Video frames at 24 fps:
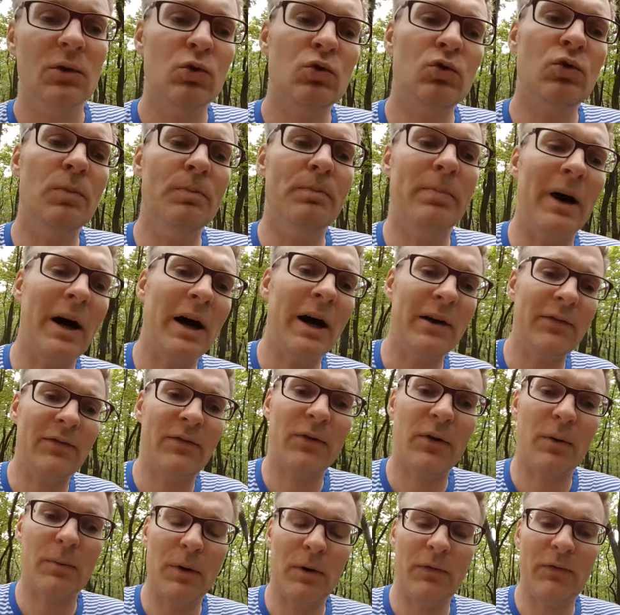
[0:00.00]
to buy
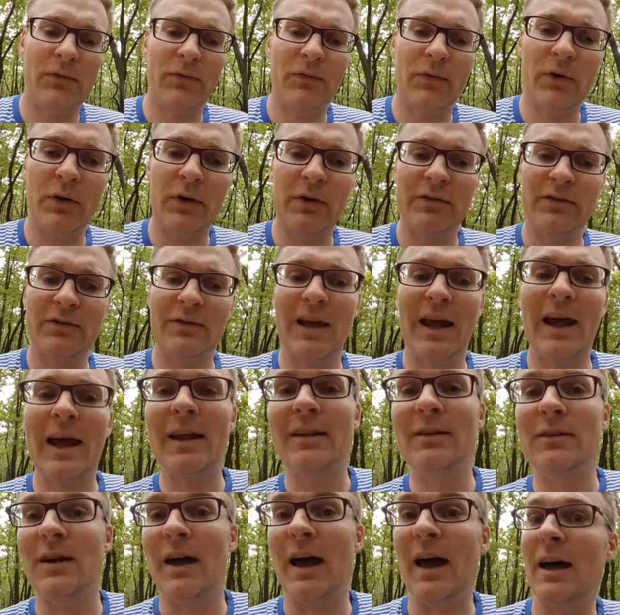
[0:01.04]
from a
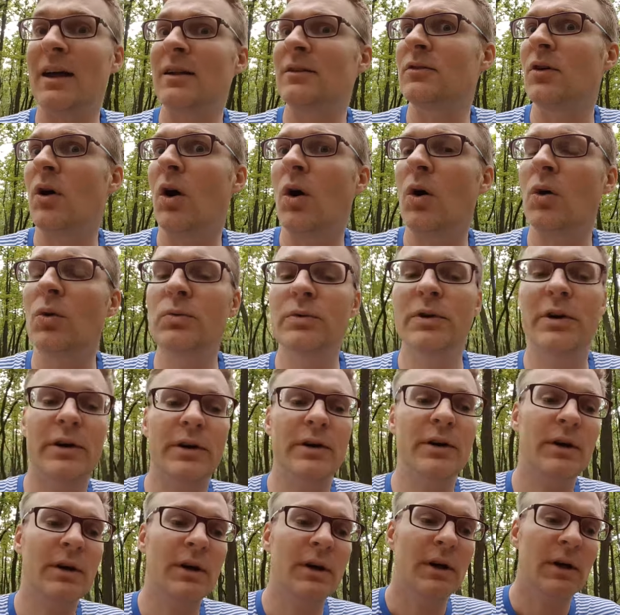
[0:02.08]
first-hand
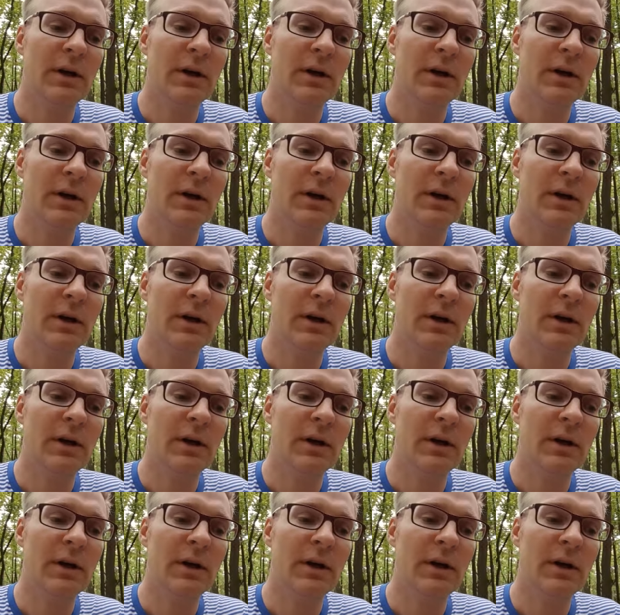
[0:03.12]
owner